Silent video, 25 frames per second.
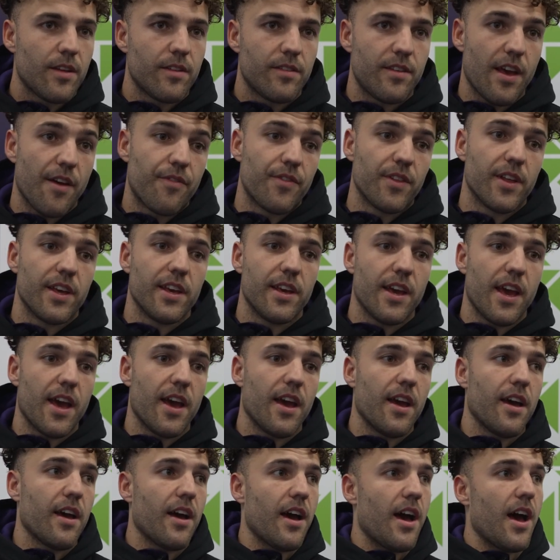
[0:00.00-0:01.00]
Definitely,
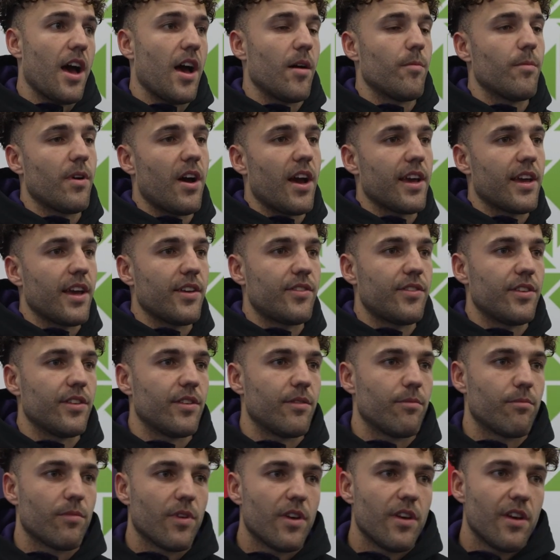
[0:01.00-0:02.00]
yeah. I guess it
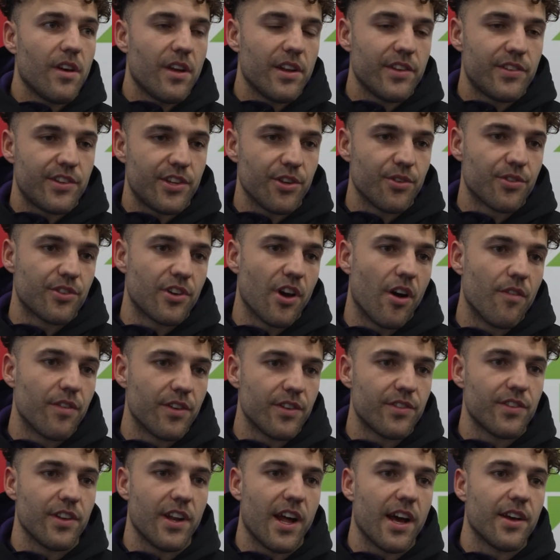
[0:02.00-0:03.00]
instills
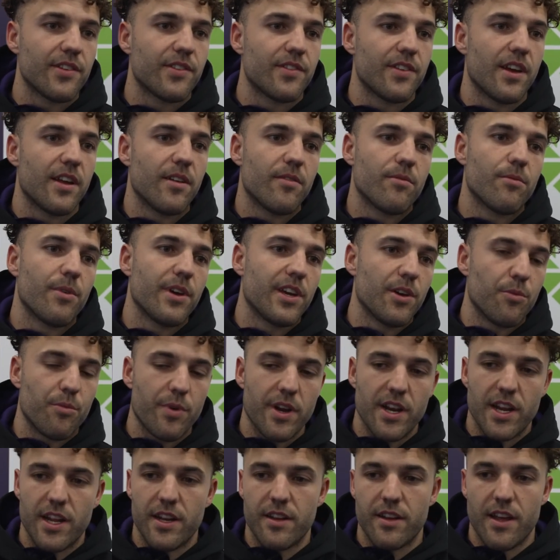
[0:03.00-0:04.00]
confidence in us that we can win it